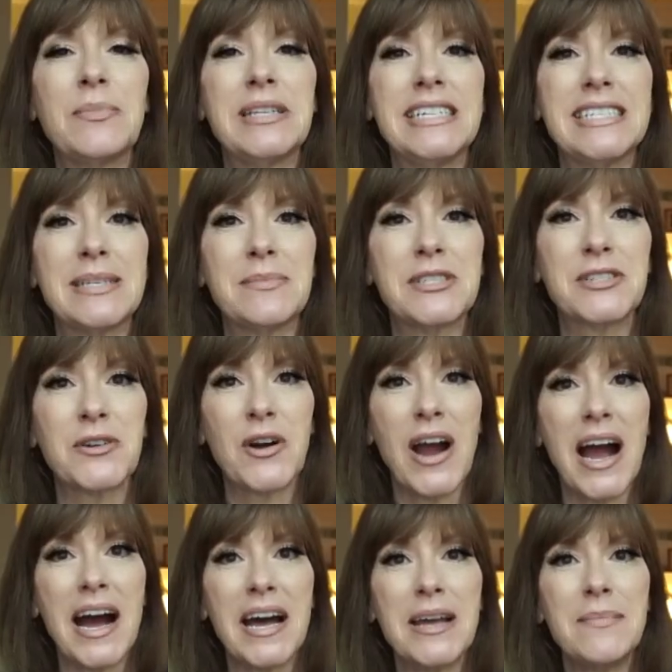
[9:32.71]
please
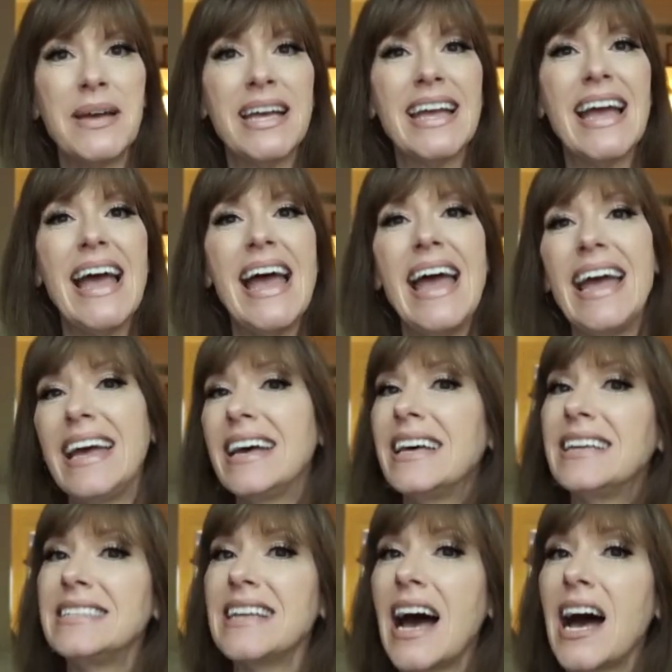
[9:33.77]
subscribe,
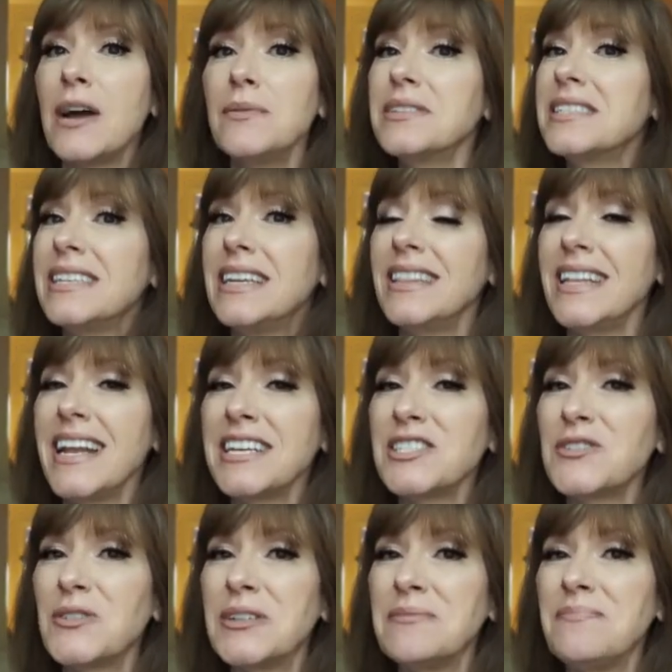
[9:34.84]
and I will see you in the
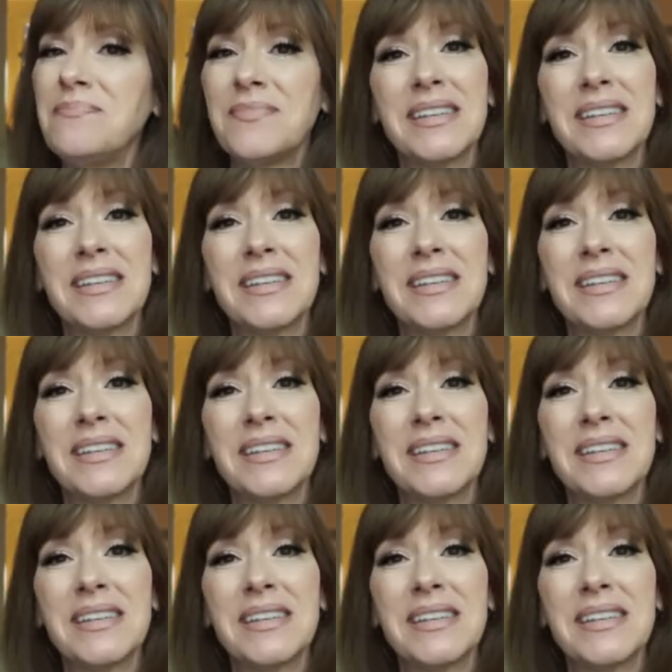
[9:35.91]
next one.